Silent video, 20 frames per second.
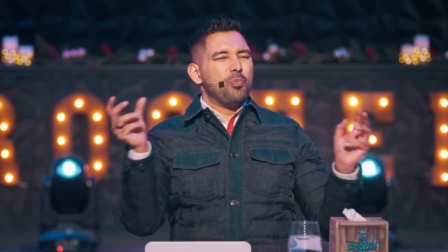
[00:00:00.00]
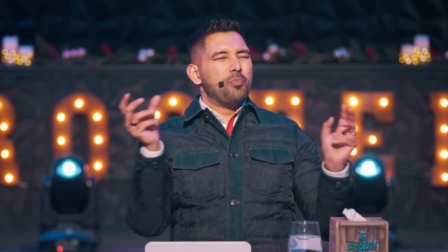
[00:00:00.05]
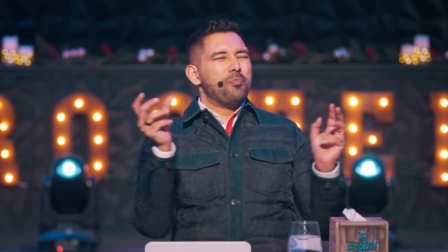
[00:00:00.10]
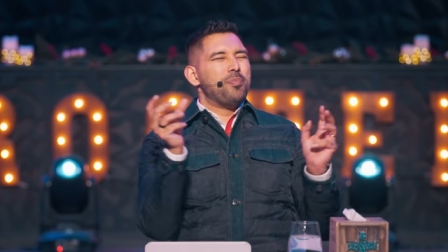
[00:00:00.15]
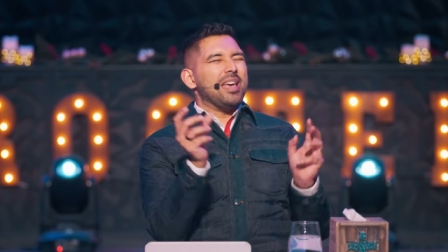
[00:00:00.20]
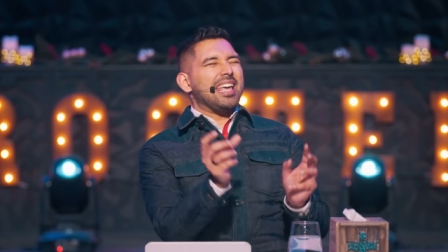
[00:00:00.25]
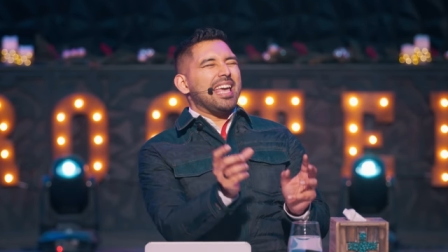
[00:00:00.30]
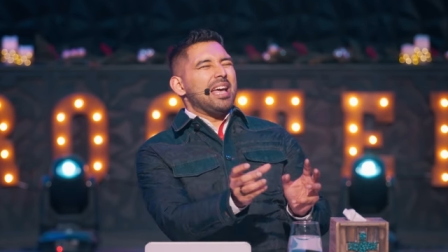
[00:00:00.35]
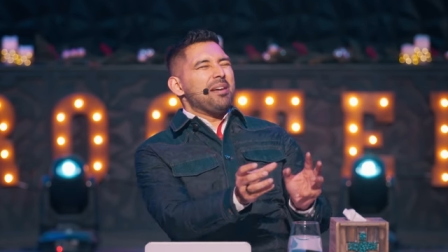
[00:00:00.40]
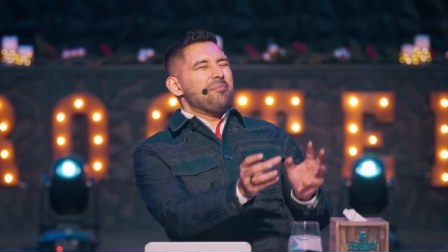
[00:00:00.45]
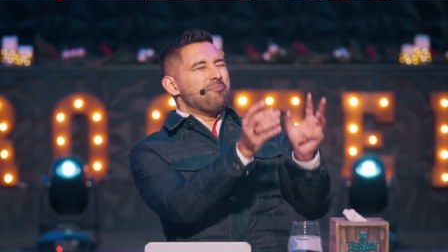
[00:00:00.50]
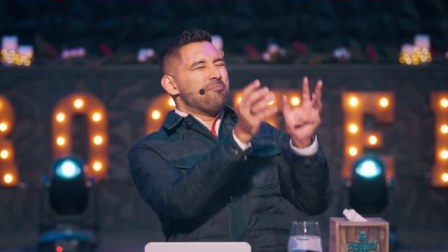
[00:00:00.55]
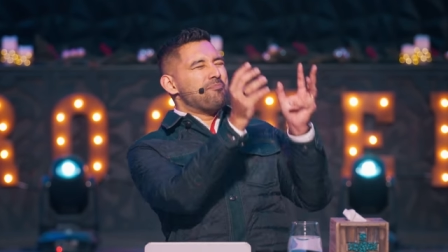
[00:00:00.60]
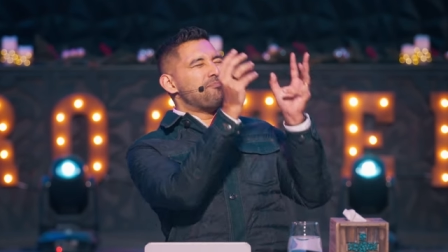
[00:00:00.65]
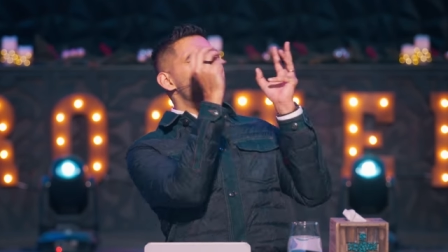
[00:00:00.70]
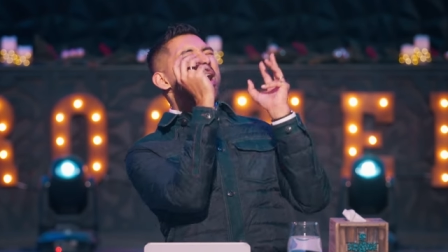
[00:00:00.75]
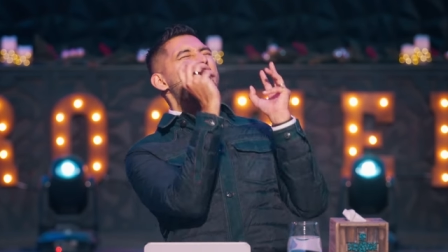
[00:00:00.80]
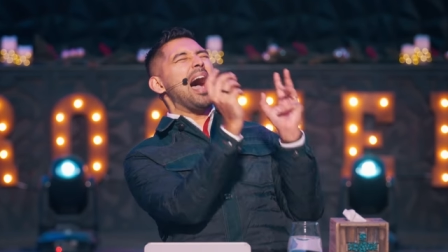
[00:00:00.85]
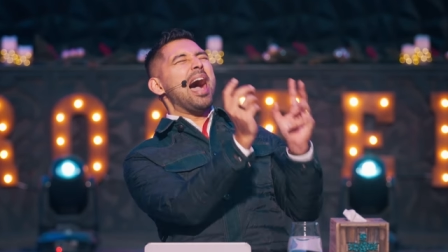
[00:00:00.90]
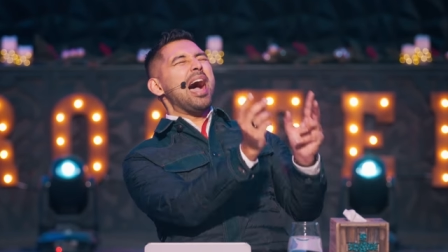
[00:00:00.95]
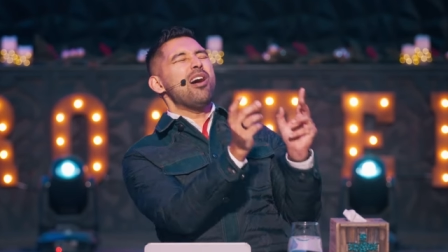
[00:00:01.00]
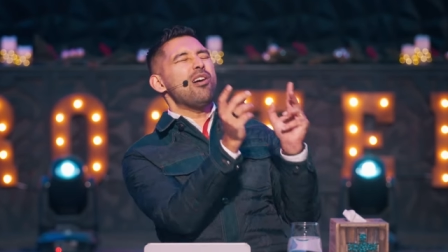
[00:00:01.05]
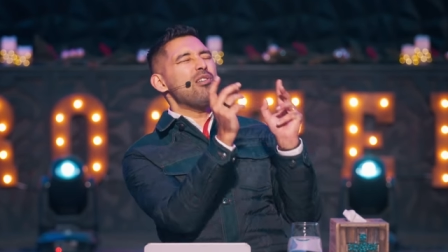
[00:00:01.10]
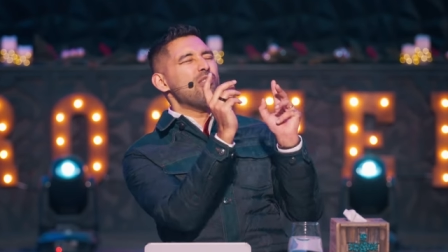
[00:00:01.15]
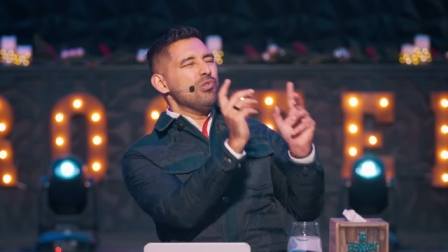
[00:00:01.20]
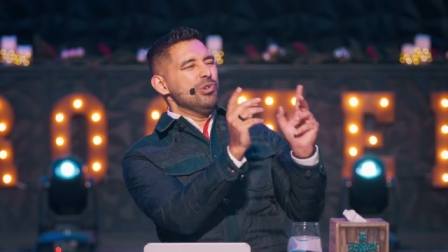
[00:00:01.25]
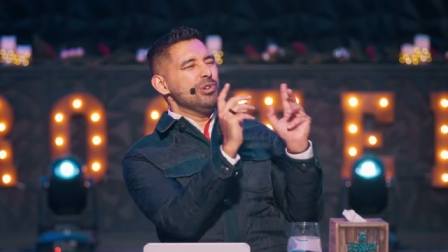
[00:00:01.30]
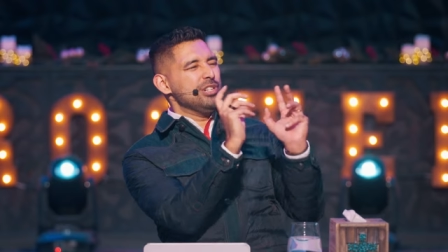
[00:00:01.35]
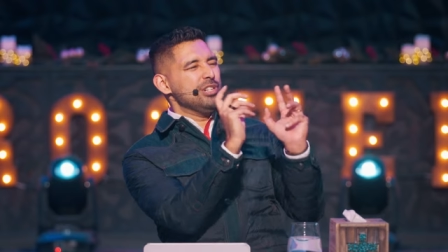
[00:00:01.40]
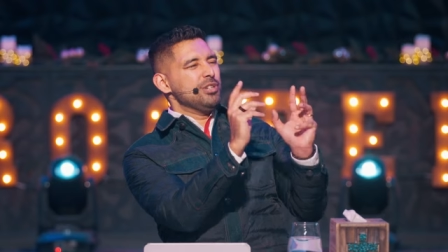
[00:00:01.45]
became
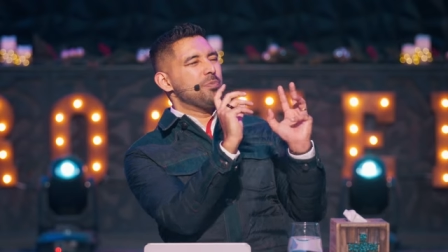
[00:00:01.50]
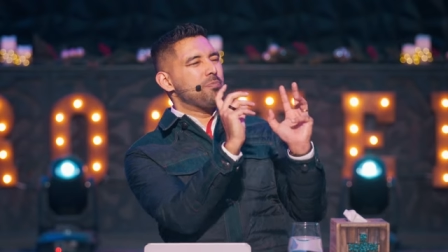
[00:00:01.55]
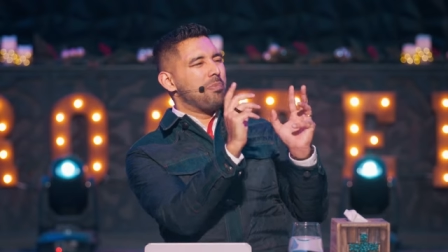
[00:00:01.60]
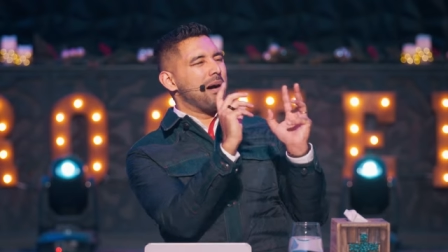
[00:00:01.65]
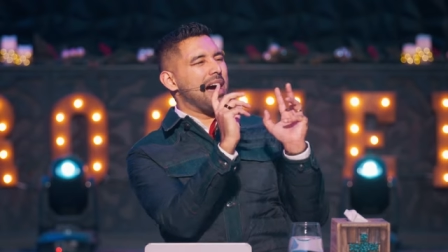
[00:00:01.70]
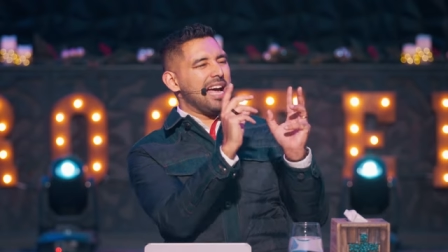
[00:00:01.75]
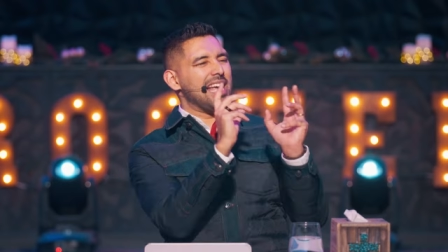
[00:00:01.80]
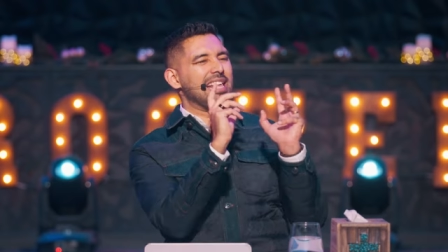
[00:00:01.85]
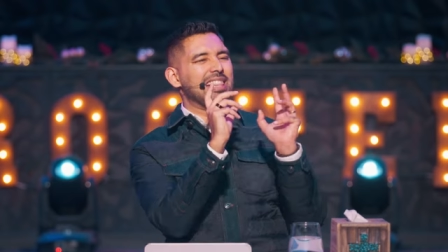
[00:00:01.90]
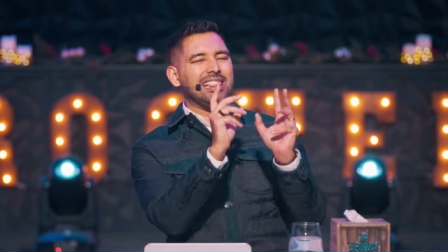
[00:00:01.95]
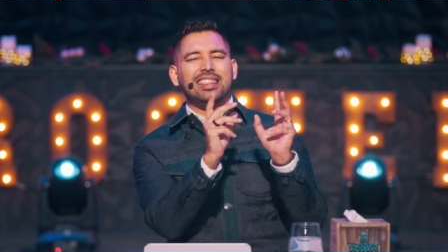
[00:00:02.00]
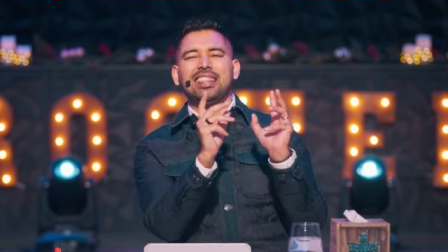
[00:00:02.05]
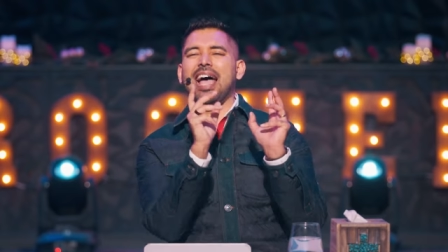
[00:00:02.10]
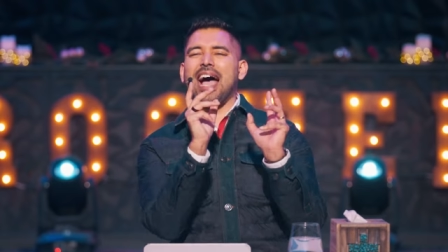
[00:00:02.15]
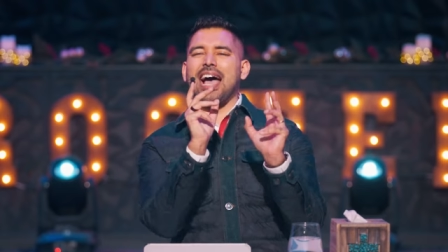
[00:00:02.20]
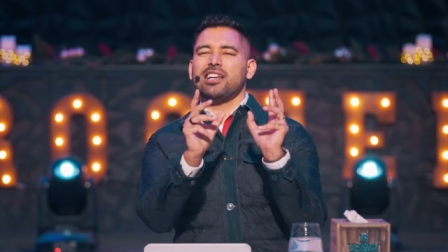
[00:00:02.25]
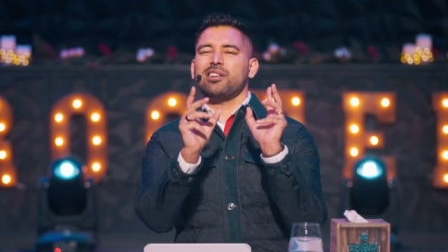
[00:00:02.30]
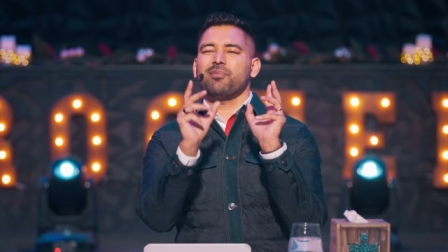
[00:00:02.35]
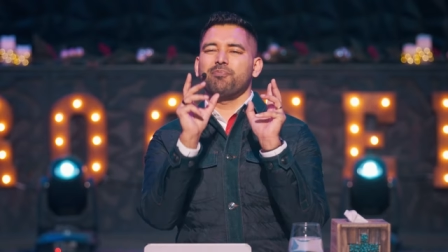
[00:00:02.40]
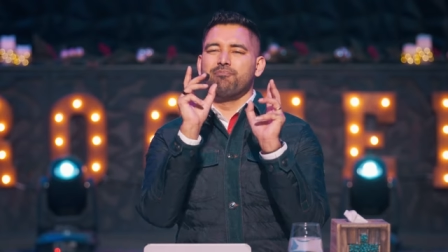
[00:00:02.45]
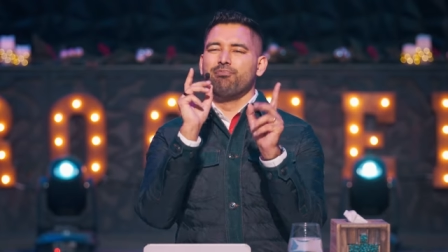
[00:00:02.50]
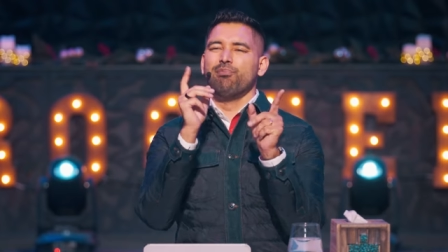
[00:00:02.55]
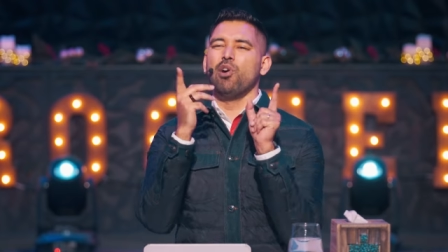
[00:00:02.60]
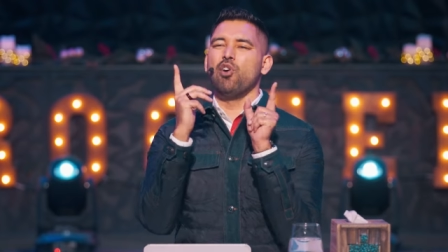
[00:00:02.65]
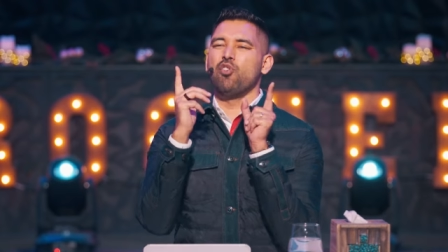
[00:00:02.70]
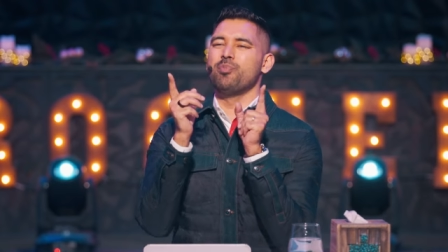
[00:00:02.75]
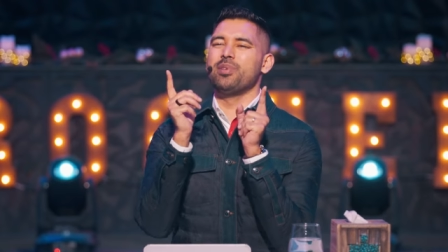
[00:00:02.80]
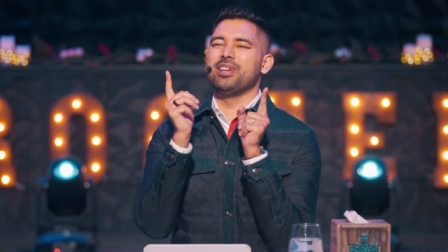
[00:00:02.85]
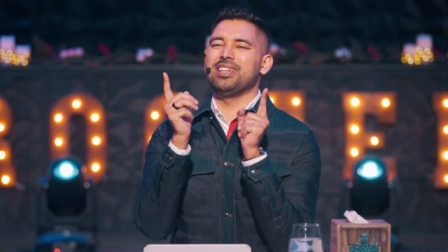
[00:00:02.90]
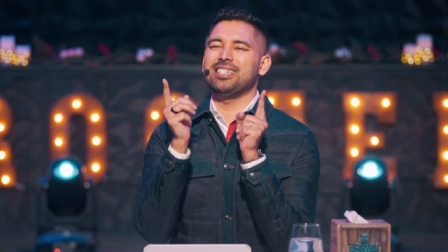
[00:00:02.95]
bound by that
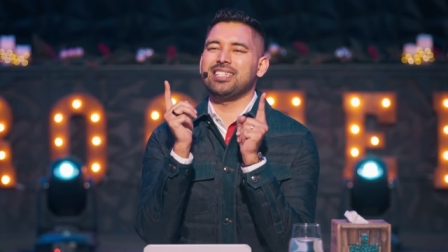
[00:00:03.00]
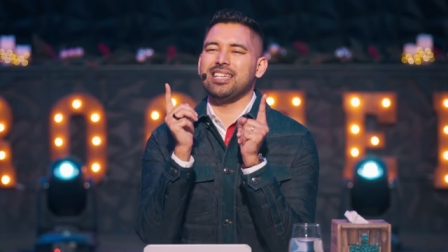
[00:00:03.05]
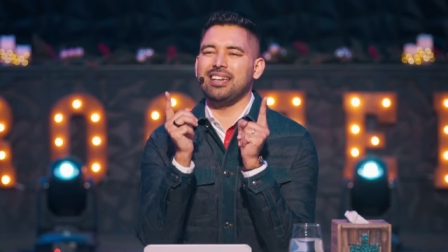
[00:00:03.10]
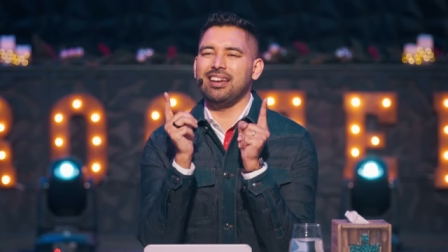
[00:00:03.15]
moment in